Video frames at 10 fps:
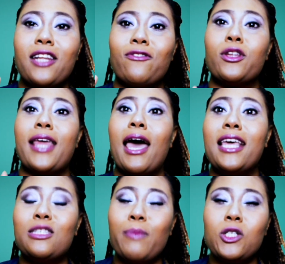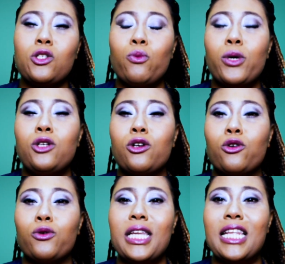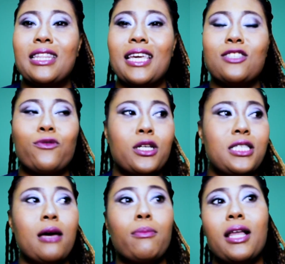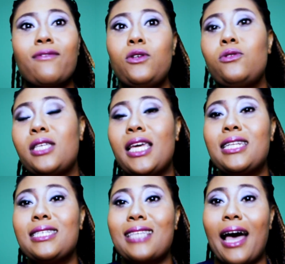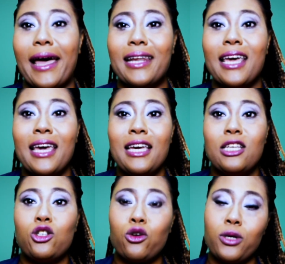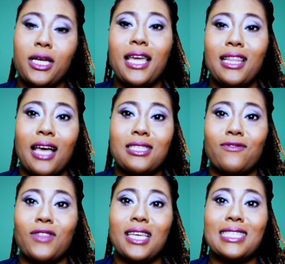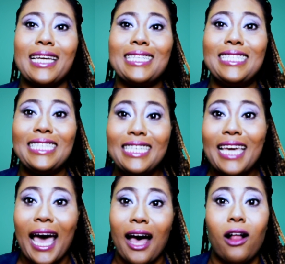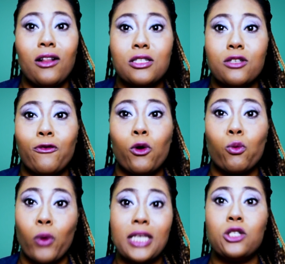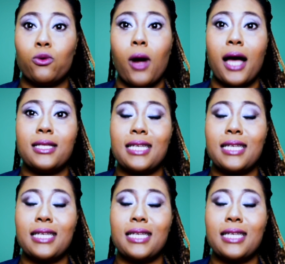for that, especially when you're creating things. For example, I've used InDesign to create lots of things like decals for restaurants,